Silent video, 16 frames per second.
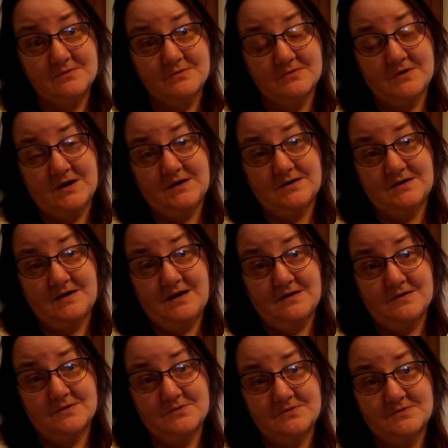right
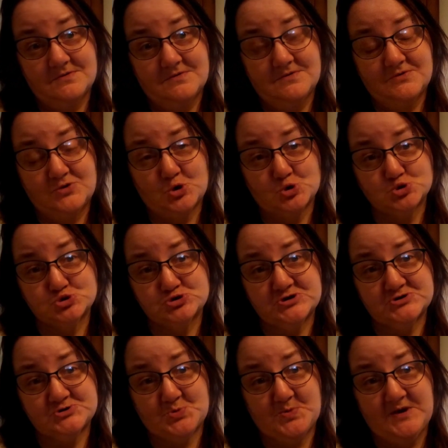now. Don't
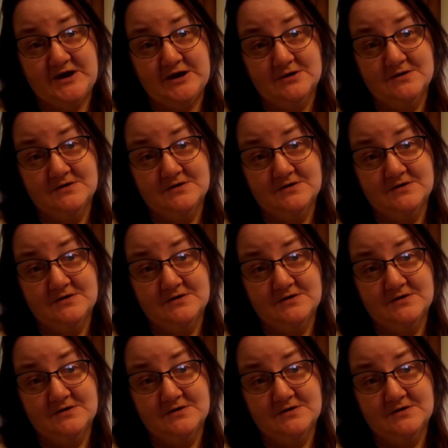judge me.